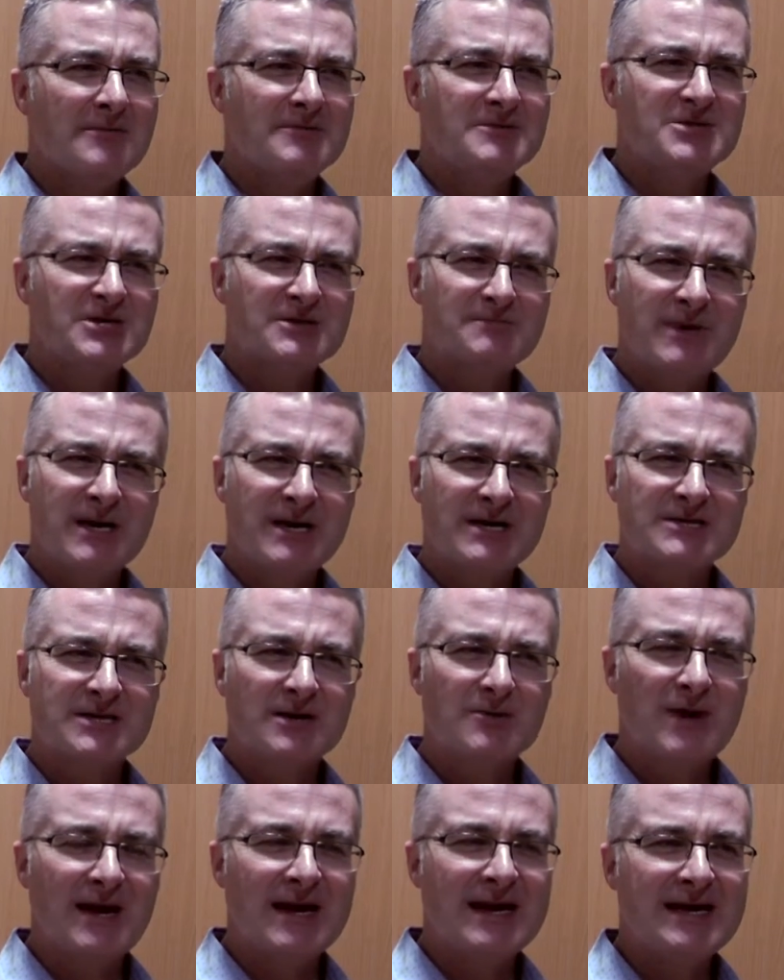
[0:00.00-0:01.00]
just being
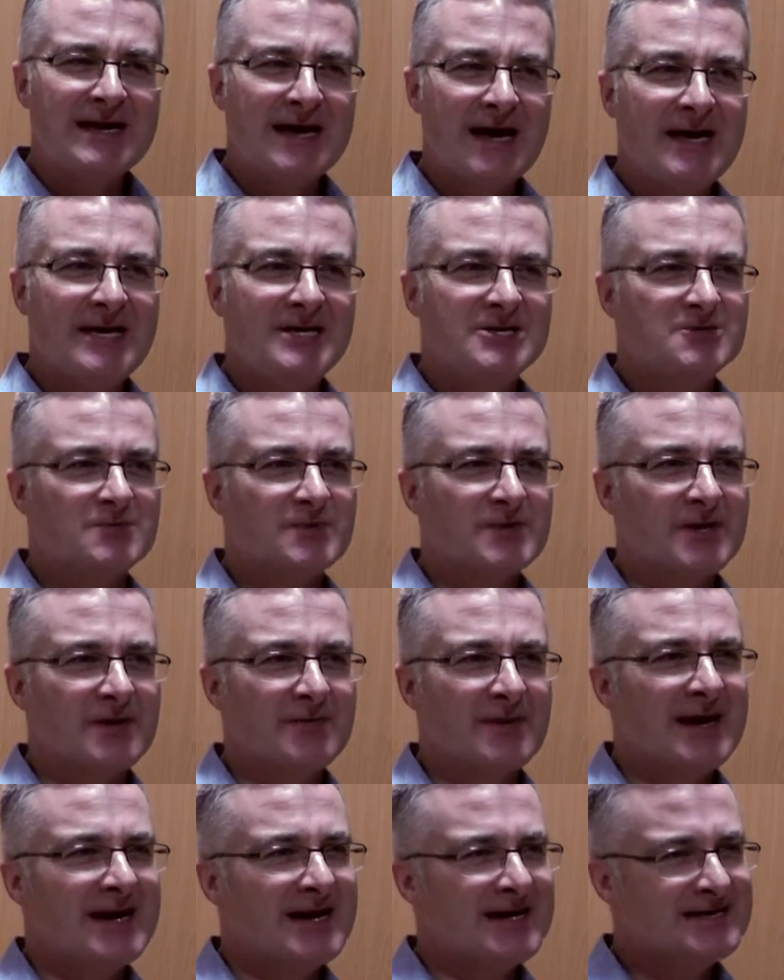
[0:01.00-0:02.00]
so engaged with
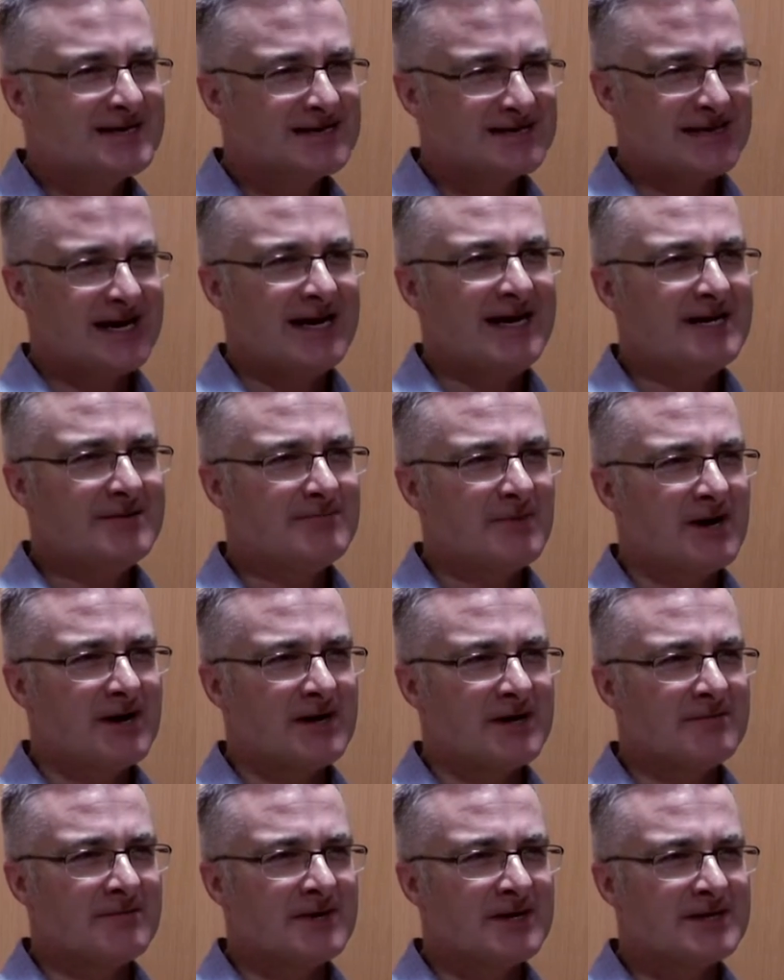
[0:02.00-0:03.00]
them and entertained by
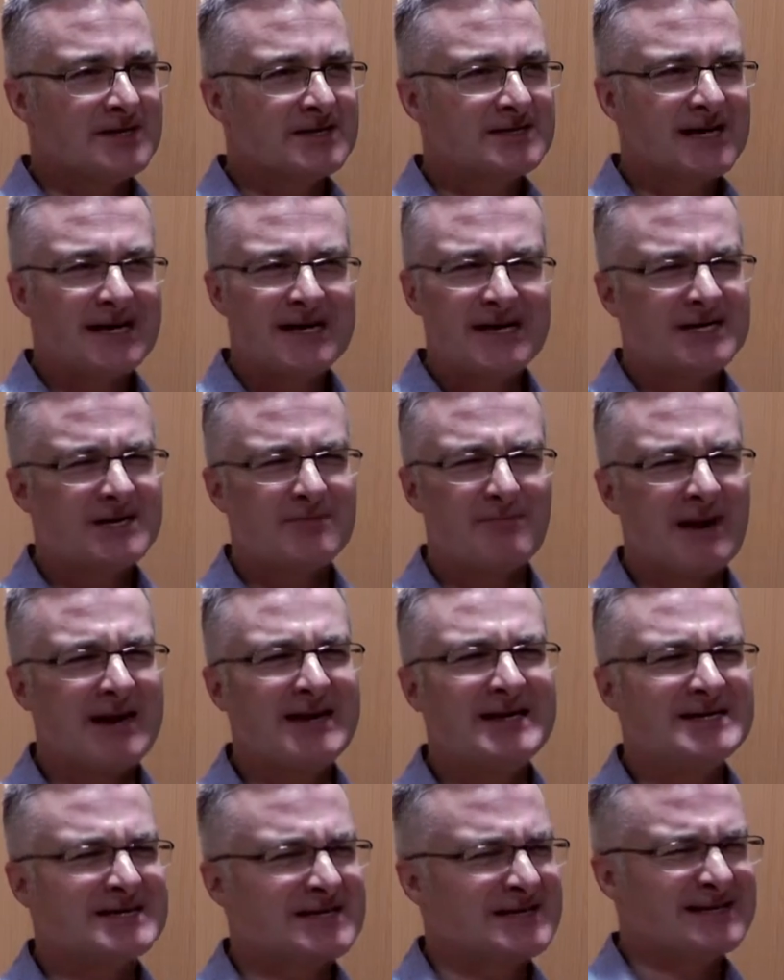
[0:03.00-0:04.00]
them and taken to
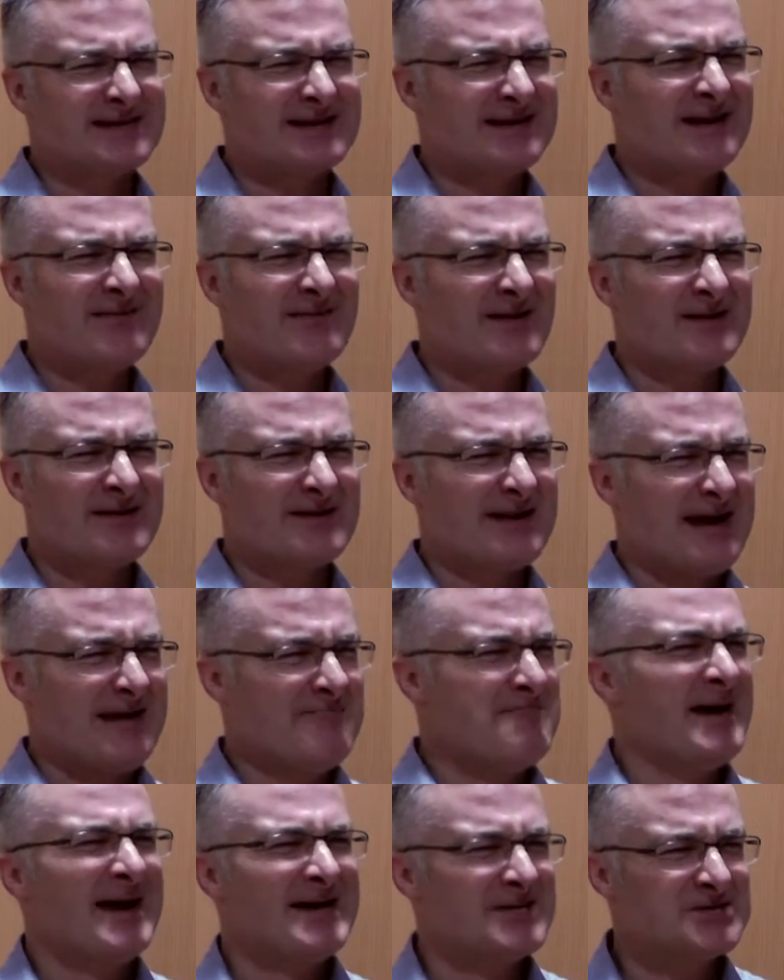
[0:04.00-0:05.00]
places I never
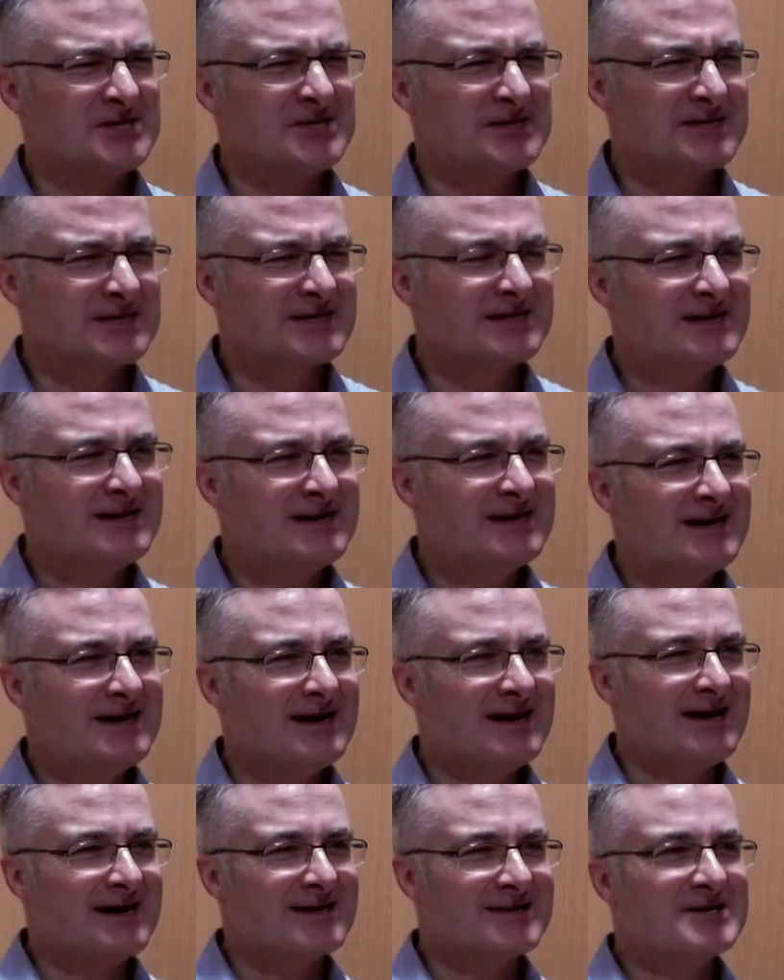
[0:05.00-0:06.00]
imagined
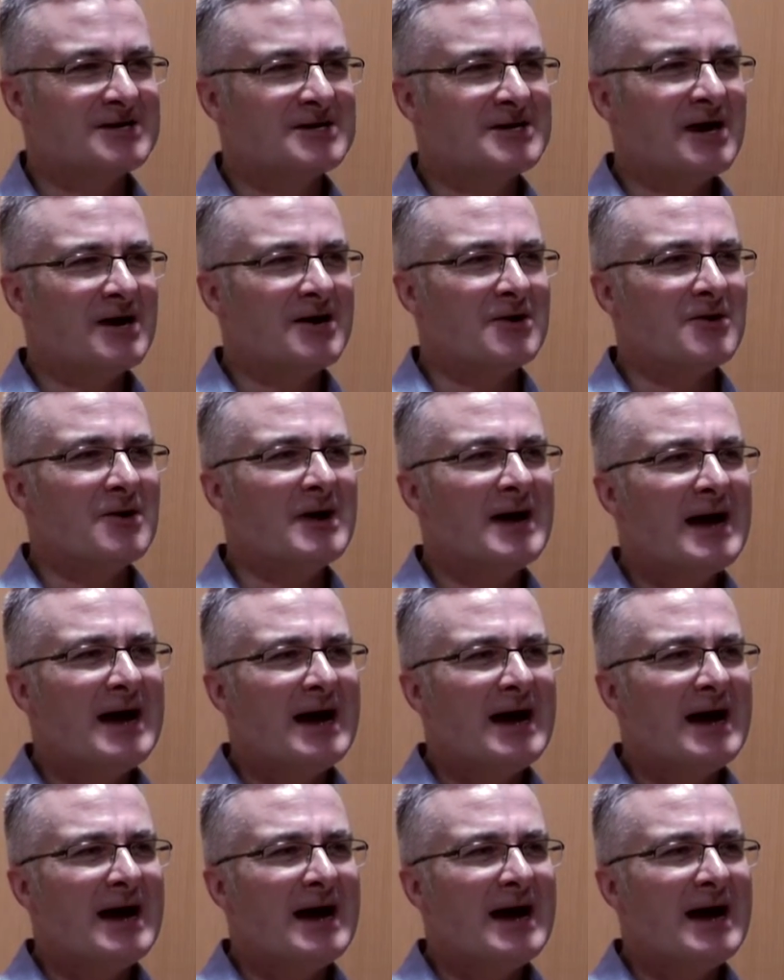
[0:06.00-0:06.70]
I could go.